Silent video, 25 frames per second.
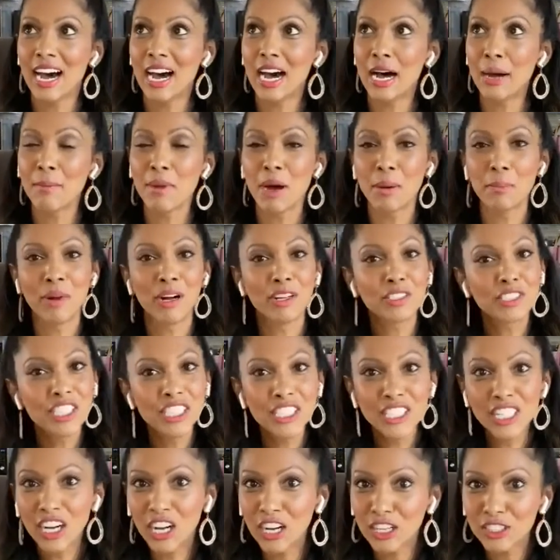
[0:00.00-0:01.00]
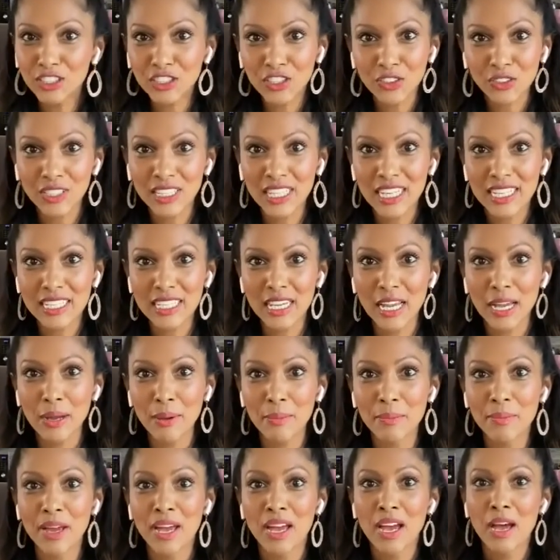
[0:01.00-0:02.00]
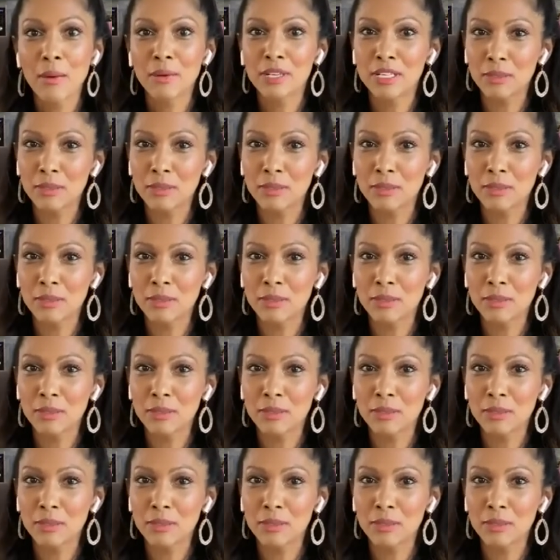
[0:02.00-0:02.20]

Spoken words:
multiculturalism,